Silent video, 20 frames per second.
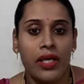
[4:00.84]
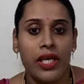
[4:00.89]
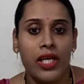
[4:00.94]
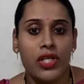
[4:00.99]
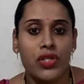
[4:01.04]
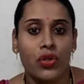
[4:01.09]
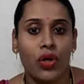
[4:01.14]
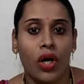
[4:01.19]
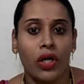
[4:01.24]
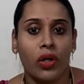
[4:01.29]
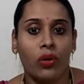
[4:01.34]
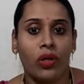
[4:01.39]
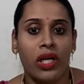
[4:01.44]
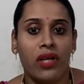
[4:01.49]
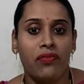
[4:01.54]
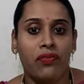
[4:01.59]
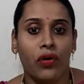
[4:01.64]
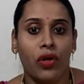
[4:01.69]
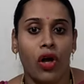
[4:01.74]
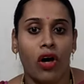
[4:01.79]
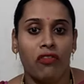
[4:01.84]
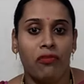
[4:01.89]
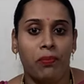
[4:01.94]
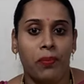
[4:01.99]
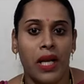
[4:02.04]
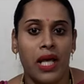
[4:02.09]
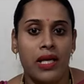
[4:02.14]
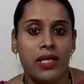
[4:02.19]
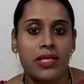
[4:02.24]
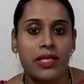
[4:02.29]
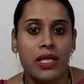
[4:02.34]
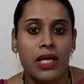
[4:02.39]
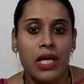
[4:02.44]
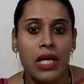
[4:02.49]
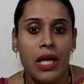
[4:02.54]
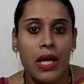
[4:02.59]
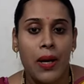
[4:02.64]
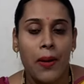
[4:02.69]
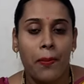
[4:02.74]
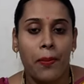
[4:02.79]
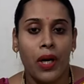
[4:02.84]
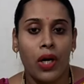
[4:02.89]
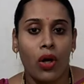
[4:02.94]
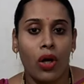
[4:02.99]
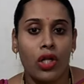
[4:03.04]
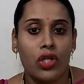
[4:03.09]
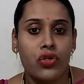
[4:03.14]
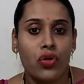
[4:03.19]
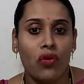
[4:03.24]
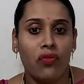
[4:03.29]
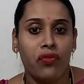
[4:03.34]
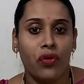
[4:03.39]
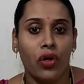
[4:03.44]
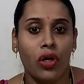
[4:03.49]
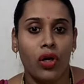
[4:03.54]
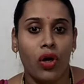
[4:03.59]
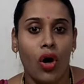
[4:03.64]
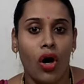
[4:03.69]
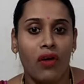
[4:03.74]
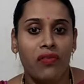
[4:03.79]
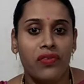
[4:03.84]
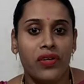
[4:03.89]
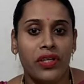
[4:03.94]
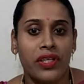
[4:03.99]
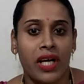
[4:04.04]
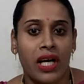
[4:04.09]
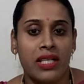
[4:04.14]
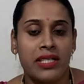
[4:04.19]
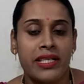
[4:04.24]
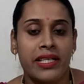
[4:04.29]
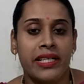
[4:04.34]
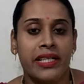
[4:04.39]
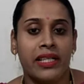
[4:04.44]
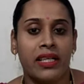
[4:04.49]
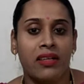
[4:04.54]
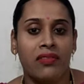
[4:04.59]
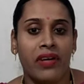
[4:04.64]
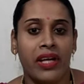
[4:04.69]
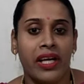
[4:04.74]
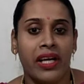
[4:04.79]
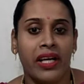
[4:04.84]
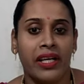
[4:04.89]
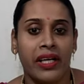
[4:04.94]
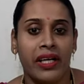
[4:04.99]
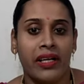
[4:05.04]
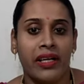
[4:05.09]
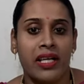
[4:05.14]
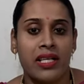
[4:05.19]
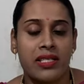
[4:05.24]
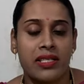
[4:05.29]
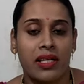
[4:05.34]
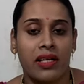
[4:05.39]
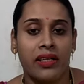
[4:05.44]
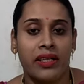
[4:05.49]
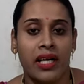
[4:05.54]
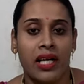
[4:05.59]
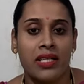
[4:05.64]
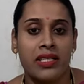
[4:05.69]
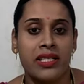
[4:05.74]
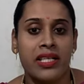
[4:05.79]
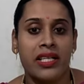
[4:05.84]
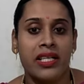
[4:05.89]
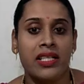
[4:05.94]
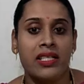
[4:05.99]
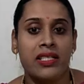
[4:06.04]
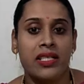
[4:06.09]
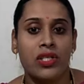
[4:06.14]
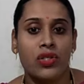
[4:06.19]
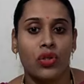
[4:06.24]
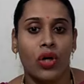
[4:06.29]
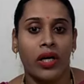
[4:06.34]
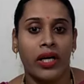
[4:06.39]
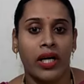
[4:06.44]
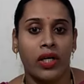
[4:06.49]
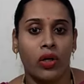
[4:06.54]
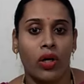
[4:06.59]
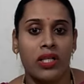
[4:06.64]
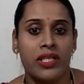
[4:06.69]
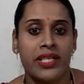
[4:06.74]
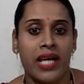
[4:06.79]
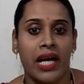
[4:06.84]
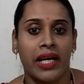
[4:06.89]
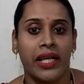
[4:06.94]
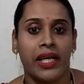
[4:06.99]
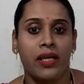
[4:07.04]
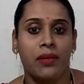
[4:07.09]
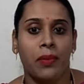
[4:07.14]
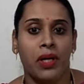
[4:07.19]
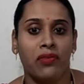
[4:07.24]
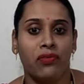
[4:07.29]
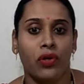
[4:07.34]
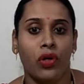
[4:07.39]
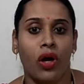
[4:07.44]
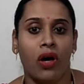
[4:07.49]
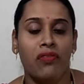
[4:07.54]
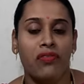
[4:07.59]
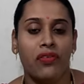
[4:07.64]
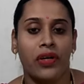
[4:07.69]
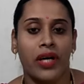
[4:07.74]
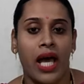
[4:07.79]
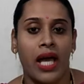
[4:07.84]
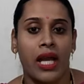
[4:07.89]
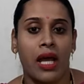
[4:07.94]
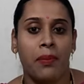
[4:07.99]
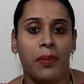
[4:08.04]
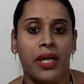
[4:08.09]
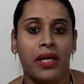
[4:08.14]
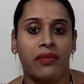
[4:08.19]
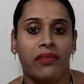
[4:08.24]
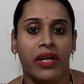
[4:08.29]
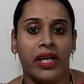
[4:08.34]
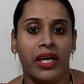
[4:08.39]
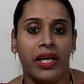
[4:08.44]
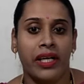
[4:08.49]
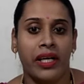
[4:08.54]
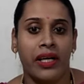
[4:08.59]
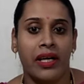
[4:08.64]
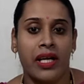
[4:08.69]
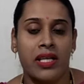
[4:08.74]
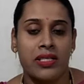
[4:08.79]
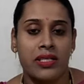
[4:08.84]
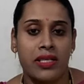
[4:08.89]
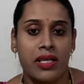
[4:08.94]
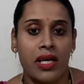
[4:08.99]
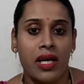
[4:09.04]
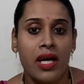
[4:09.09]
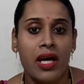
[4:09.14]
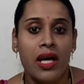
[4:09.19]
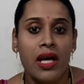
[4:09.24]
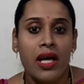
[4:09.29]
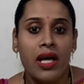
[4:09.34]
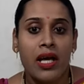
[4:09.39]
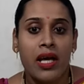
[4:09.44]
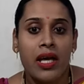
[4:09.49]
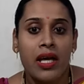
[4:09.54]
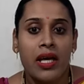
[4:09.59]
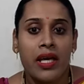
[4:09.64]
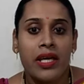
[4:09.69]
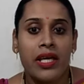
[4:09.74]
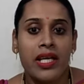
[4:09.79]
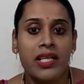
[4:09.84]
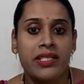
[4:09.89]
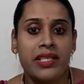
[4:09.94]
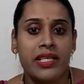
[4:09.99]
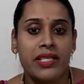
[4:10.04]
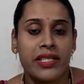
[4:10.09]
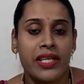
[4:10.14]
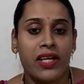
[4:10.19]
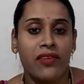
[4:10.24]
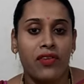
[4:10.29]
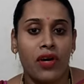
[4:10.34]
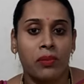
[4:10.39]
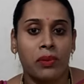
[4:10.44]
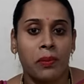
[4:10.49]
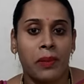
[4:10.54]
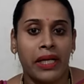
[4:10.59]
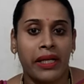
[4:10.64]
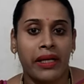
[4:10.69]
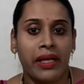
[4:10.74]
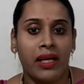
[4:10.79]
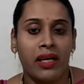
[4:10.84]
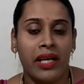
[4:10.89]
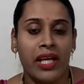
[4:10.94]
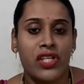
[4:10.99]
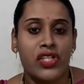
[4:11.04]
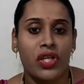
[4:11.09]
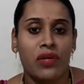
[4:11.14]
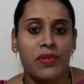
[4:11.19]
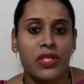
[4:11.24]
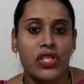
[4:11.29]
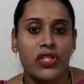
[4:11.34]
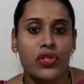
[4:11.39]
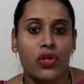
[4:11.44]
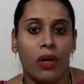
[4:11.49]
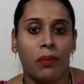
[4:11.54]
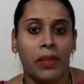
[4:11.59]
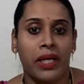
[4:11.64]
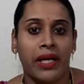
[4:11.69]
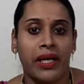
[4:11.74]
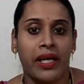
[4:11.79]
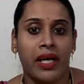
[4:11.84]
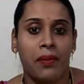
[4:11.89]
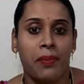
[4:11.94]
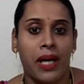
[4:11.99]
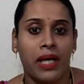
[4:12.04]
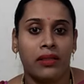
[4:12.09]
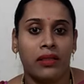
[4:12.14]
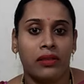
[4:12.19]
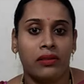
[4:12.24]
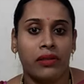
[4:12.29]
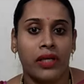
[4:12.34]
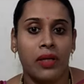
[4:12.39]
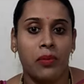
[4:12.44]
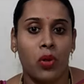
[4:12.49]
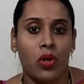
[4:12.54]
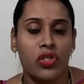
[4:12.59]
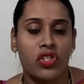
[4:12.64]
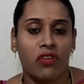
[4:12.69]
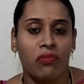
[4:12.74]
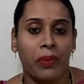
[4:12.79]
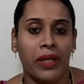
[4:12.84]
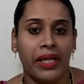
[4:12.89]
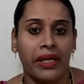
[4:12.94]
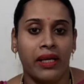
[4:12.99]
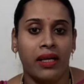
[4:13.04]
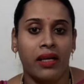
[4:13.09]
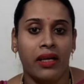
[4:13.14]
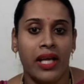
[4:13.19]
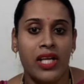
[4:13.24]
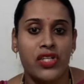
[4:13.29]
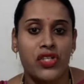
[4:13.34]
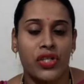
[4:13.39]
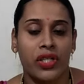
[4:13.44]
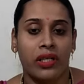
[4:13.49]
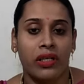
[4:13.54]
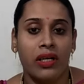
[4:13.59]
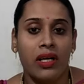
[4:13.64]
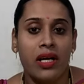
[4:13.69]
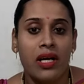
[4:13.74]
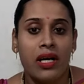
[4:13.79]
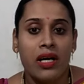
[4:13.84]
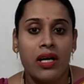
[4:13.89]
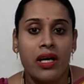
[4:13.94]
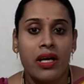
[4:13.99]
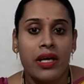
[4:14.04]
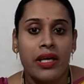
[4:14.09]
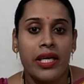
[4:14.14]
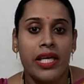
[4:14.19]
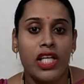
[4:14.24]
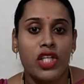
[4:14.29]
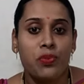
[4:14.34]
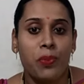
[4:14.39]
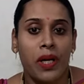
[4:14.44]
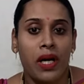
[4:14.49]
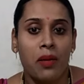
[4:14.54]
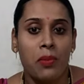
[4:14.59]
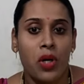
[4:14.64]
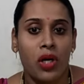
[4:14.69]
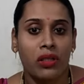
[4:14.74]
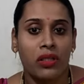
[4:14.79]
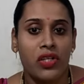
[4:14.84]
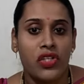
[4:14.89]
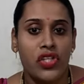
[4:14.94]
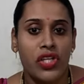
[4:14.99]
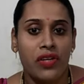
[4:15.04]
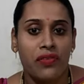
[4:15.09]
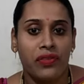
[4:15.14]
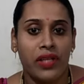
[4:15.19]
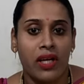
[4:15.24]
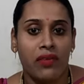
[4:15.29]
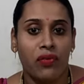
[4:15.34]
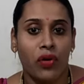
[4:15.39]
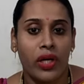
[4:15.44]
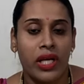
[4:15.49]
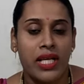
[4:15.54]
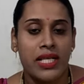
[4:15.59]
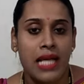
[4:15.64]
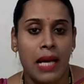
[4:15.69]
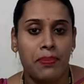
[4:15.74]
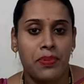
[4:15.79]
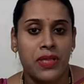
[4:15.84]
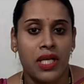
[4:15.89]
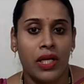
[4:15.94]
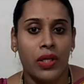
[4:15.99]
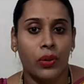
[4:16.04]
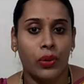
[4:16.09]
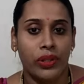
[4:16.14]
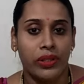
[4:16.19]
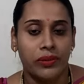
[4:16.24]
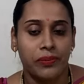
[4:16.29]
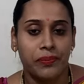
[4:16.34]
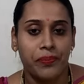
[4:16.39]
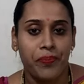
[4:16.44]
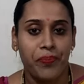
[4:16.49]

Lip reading: He is not only full of bliss, but also full of transcendental variegatedness. Transcendence is not at all static, but full of dynamic variegatedness. He is distinct from the material nature, which is complicated by the three modes of material nature. He is Param or the chief, therefore he is absolute.